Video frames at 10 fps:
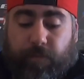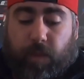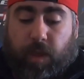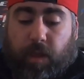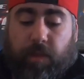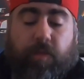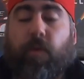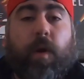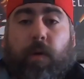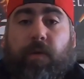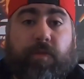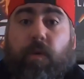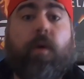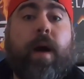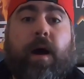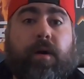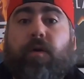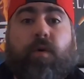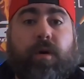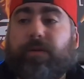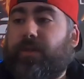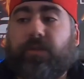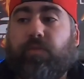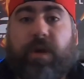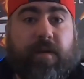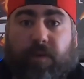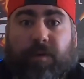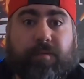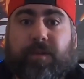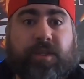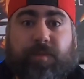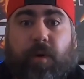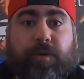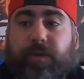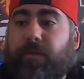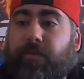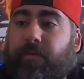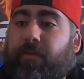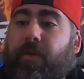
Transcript: and throw out or just whatever, dispose of